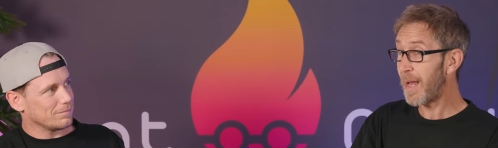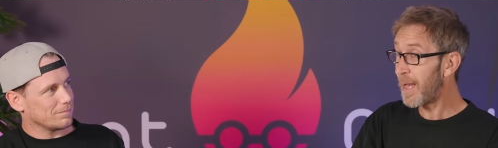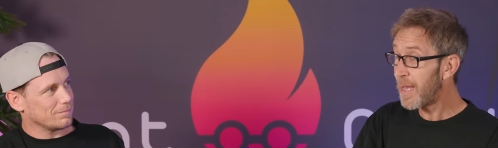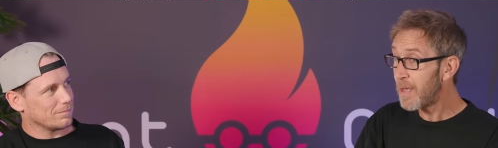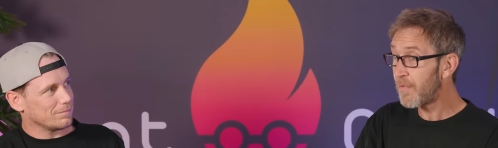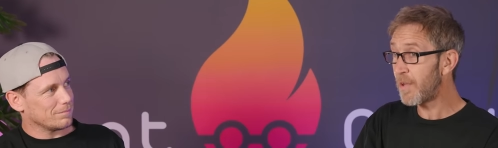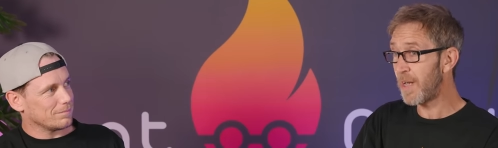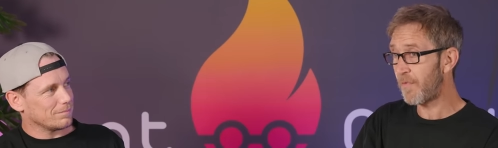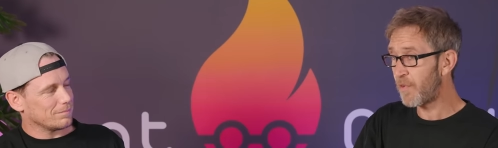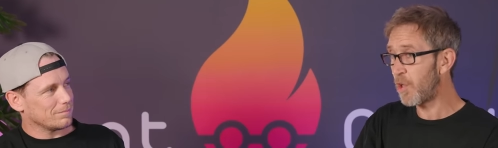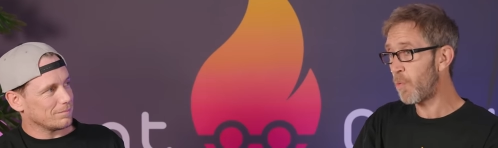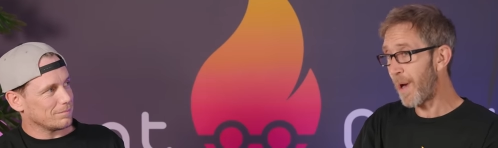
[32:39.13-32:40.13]
Speaker 1: even
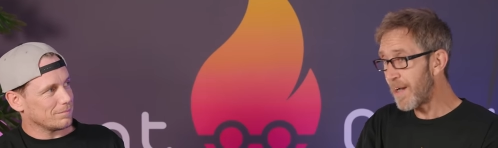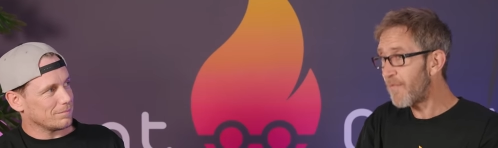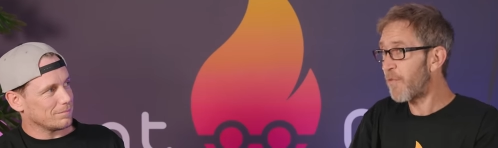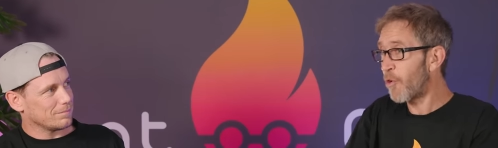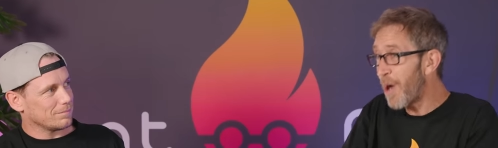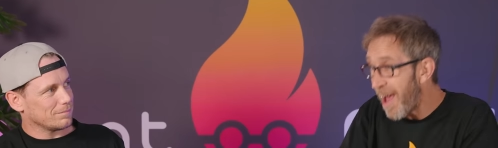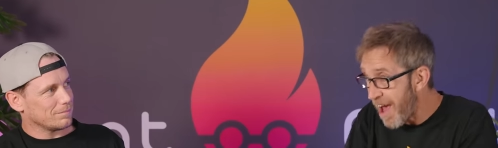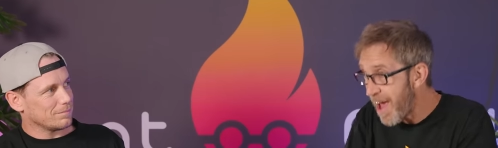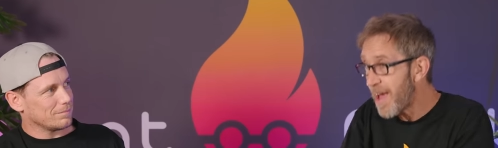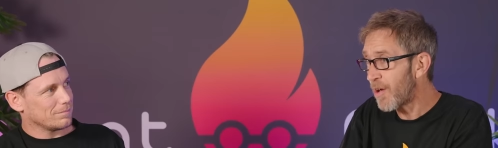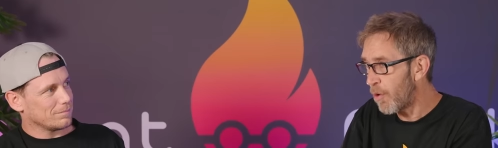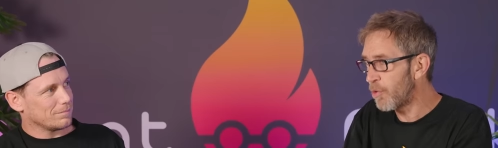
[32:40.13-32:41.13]
if you went for an
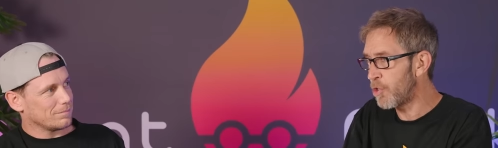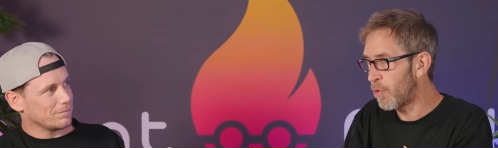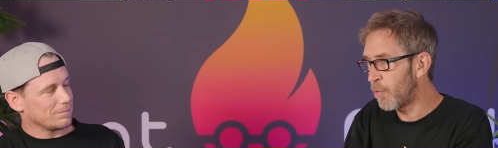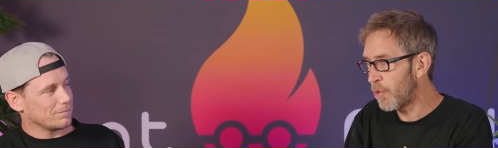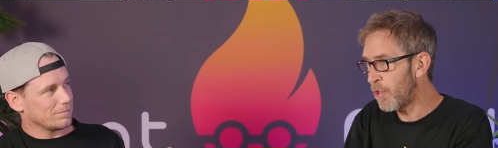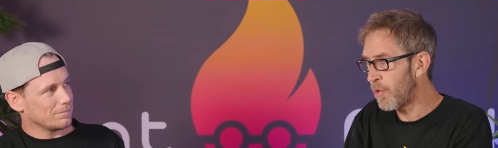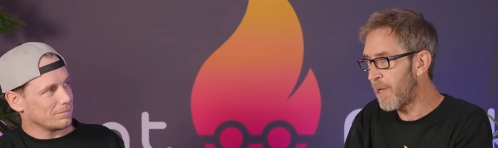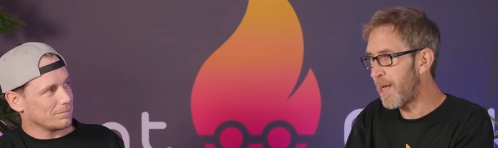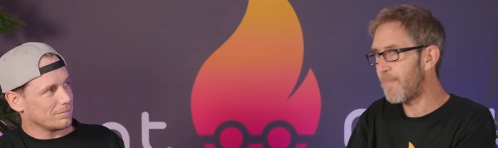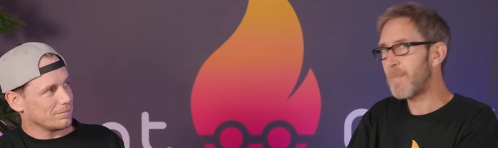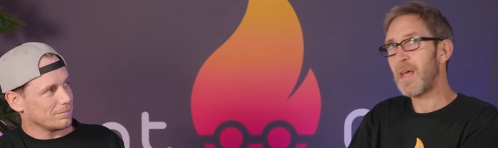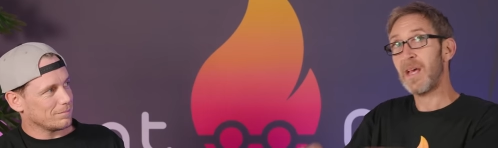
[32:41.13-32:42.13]
aircon
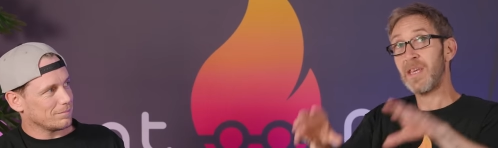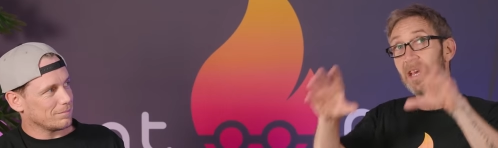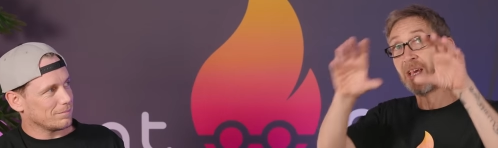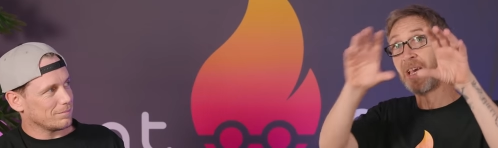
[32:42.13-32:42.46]
unit, you're